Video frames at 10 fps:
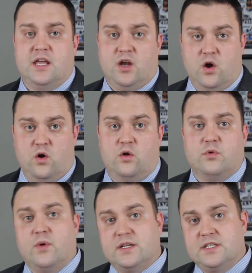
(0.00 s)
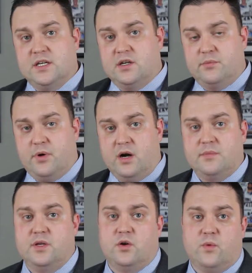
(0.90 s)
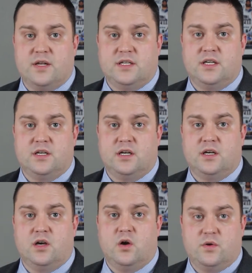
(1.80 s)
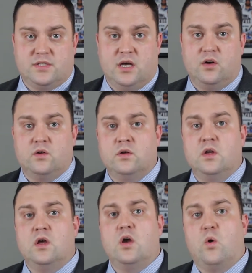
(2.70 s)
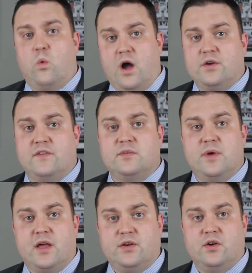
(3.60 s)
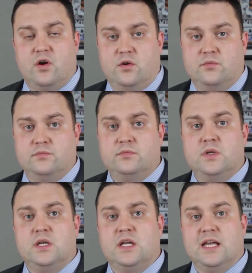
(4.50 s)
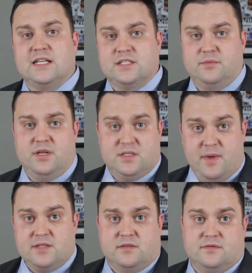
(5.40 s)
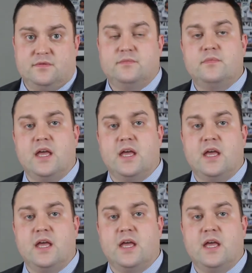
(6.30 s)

home or renting an apartment or renting a hotel while you have to be out of your home is going to be expensive.